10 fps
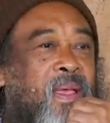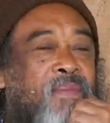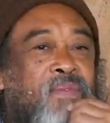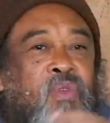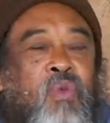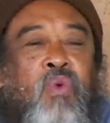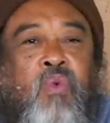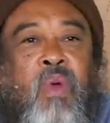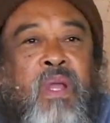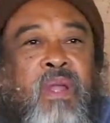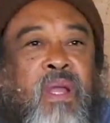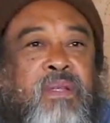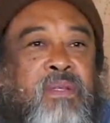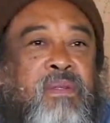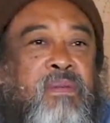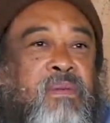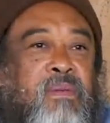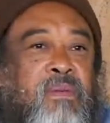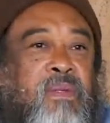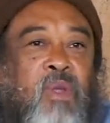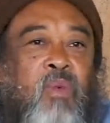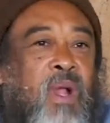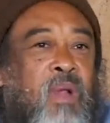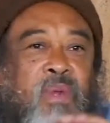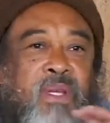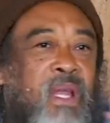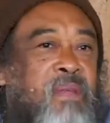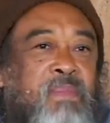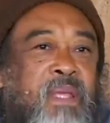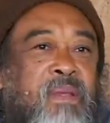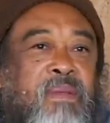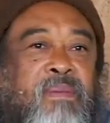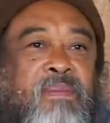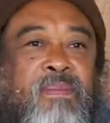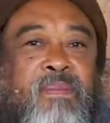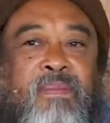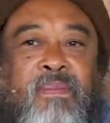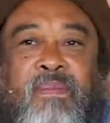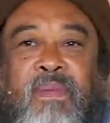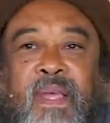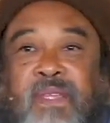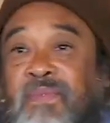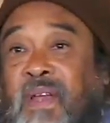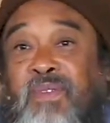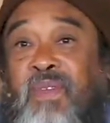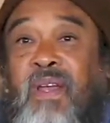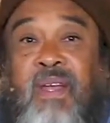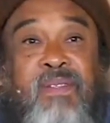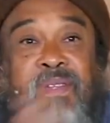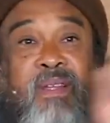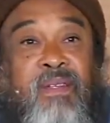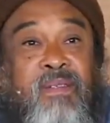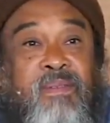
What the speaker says: If you were not, the world would not be, as far as you are concerned.